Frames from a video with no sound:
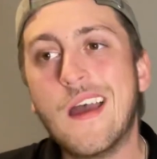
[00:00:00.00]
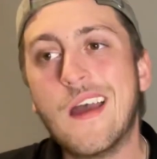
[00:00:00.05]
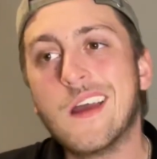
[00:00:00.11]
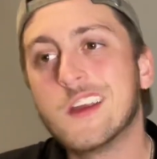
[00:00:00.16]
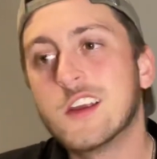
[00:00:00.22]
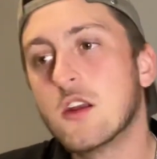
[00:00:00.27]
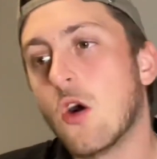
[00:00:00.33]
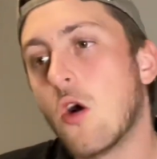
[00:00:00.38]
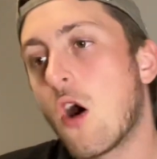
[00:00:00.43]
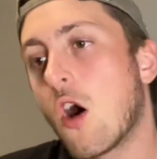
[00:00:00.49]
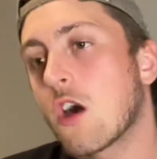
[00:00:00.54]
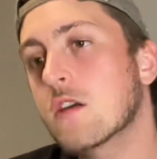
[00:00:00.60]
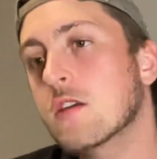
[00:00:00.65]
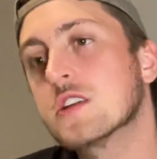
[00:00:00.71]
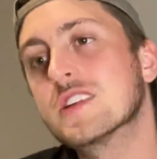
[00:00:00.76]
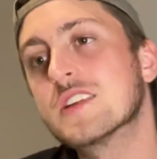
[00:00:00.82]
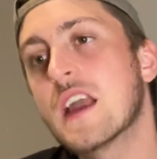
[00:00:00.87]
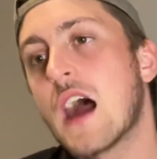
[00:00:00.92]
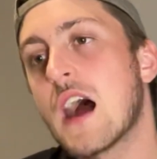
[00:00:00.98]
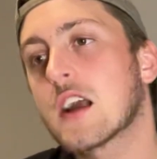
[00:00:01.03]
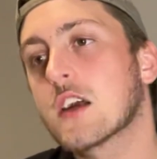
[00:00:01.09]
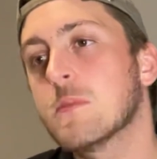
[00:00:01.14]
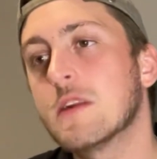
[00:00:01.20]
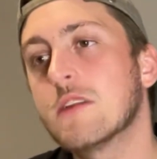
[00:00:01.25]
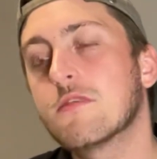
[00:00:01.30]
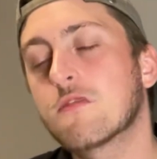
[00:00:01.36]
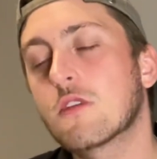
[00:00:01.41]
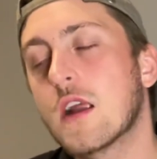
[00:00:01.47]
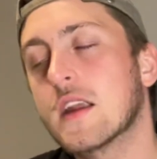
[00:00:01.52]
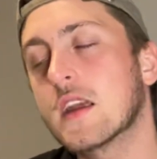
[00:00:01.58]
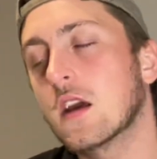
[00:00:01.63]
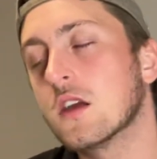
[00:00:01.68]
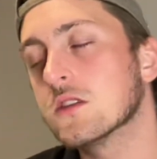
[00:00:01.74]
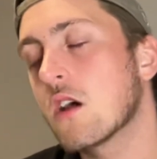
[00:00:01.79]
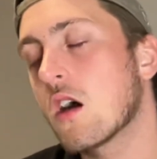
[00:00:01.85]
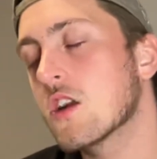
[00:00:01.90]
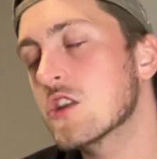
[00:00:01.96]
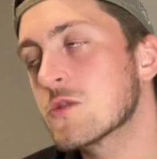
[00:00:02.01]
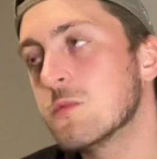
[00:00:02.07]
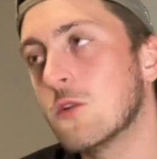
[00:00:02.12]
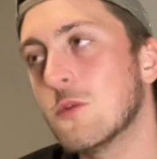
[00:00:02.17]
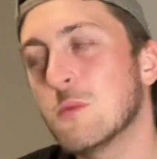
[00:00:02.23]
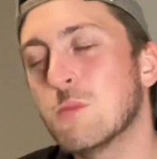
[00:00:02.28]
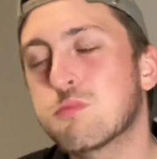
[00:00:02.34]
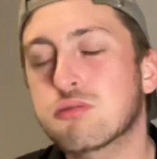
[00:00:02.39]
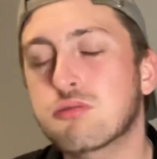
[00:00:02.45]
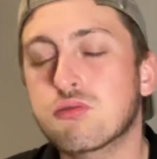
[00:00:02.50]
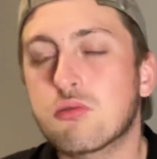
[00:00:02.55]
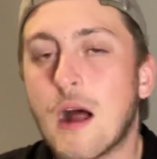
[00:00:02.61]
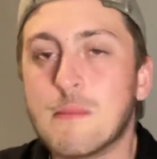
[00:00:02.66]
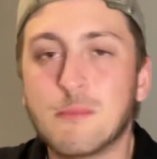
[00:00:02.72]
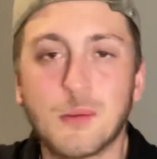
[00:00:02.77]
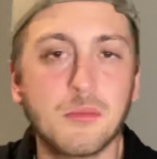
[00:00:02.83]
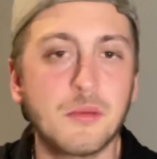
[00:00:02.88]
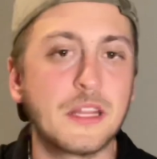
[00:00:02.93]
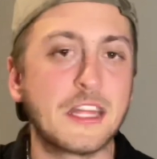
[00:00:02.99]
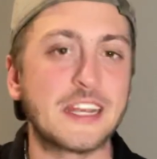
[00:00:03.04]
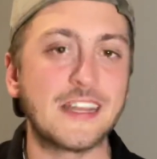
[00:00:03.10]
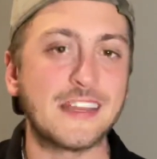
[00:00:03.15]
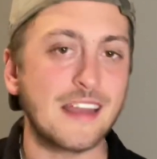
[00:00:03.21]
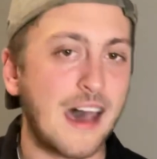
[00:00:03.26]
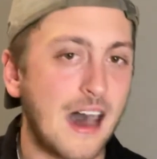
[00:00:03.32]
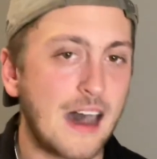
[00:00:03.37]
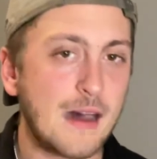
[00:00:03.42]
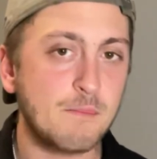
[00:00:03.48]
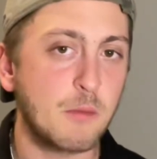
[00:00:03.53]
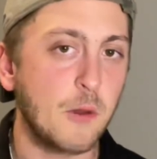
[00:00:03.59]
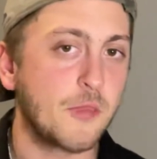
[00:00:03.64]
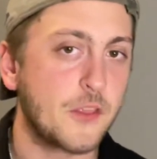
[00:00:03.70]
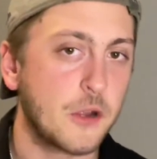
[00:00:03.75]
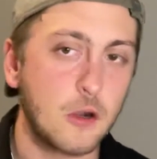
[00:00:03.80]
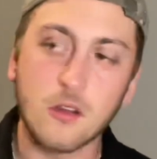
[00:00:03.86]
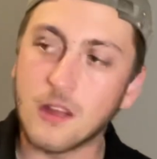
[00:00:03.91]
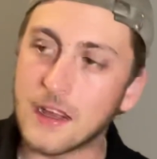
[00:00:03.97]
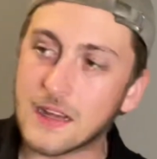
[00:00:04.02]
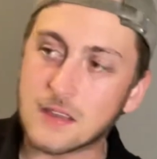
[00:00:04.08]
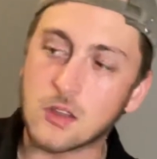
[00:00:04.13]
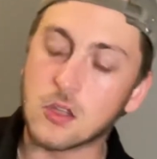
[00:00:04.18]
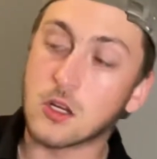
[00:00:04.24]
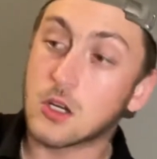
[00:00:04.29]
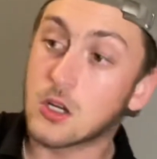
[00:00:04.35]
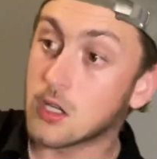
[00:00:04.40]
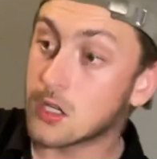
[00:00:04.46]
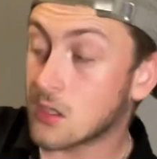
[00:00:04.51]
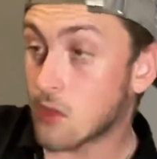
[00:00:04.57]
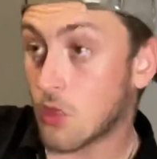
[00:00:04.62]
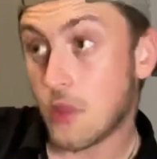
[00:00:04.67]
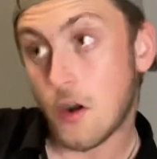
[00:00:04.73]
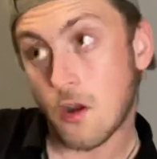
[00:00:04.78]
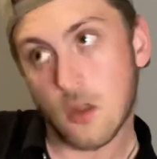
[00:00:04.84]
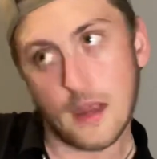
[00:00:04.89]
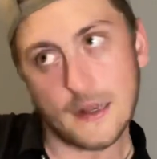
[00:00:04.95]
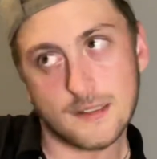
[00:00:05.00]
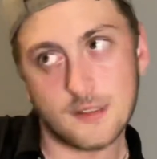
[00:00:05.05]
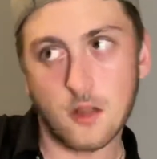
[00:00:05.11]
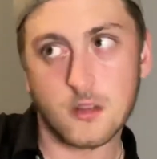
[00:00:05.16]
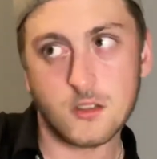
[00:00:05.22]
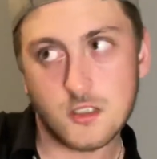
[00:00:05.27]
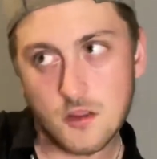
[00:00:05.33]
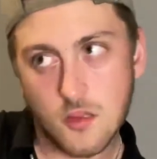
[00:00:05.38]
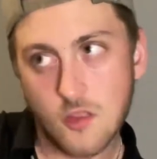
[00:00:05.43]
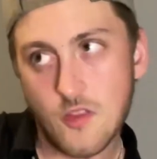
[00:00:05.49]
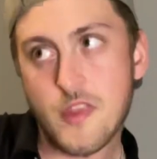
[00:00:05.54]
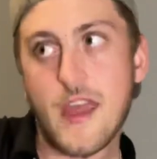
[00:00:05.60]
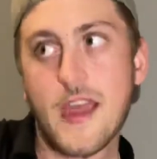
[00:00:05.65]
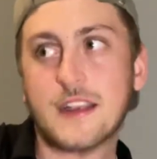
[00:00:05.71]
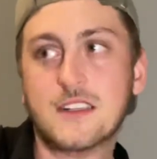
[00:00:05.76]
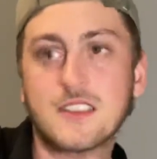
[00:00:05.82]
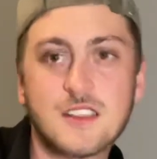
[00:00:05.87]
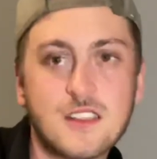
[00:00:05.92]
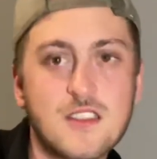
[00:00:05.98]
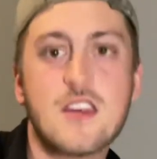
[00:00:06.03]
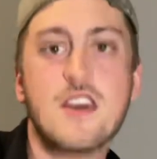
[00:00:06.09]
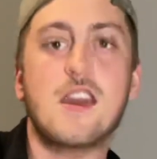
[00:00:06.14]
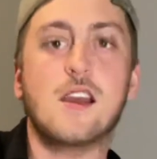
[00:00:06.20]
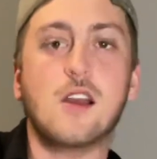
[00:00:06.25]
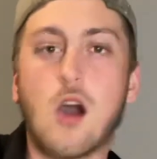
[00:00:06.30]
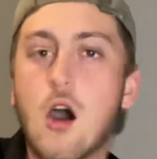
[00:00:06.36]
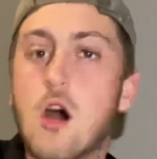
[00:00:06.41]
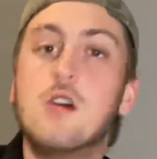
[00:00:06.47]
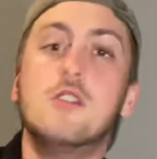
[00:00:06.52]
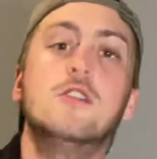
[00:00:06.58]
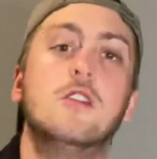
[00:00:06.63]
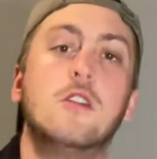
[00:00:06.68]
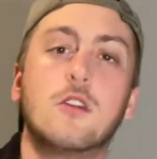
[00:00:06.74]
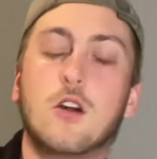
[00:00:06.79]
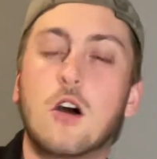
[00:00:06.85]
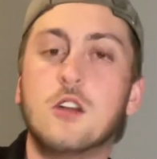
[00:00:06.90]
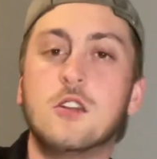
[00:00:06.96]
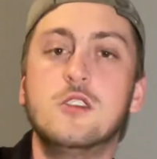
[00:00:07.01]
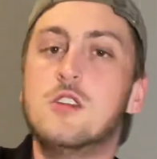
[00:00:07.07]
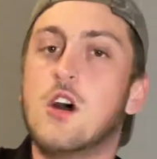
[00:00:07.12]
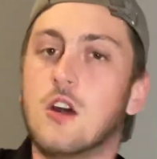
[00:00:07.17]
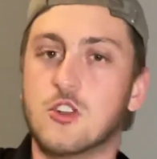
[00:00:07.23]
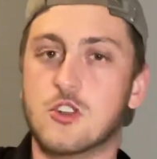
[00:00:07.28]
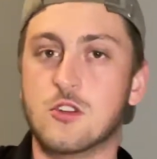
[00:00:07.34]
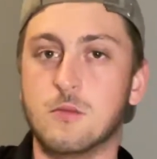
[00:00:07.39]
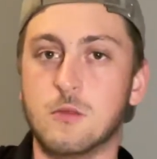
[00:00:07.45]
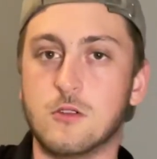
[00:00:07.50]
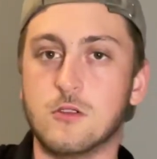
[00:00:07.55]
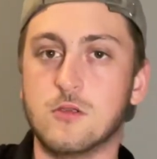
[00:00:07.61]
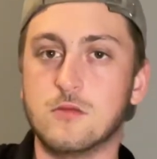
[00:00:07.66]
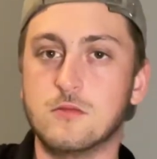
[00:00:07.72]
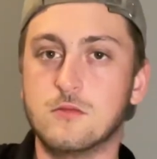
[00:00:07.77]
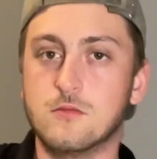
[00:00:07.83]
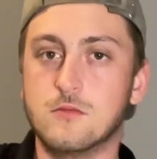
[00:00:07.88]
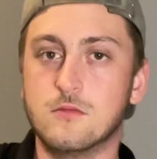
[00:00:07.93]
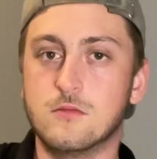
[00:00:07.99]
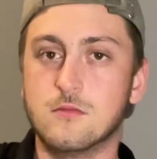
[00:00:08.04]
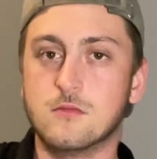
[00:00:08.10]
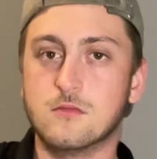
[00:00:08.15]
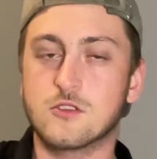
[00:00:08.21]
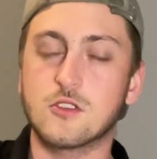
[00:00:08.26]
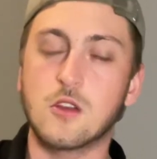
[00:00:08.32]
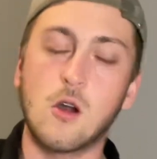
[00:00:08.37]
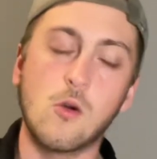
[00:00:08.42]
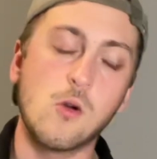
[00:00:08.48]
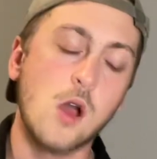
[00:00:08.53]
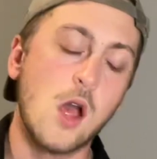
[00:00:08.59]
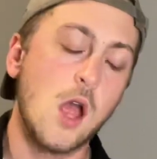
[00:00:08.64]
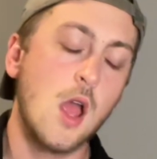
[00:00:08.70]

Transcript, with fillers: you know, are Siakam and Freddie untouchable? Probably not, but they're like the, they're like this next thing under untouchable. So,